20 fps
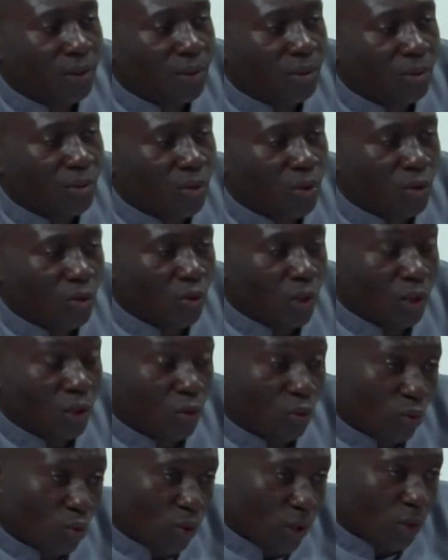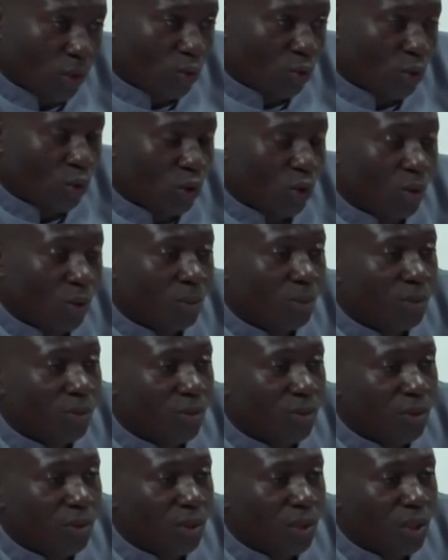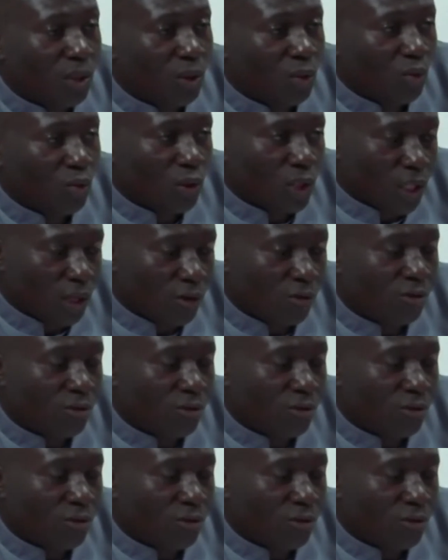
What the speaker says: because we want to do a good job to save